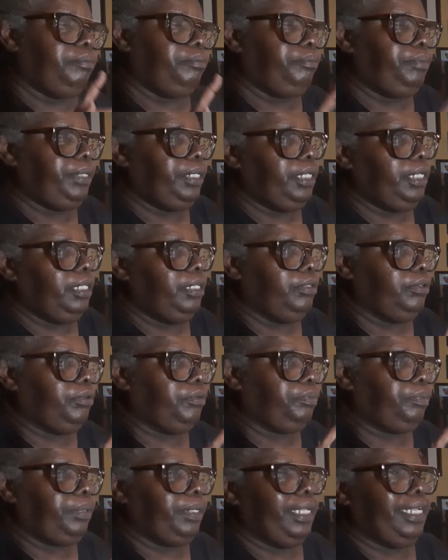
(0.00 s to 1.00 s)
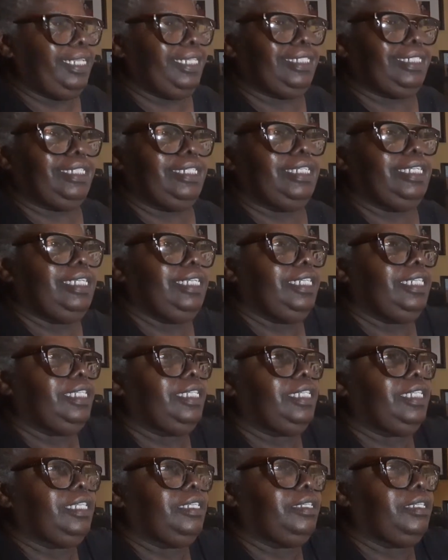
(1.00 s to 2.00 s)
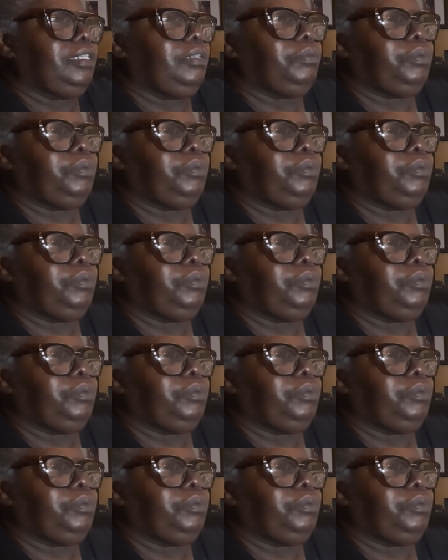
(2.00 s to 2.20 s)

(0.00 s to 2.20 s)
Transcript: bitty little plants in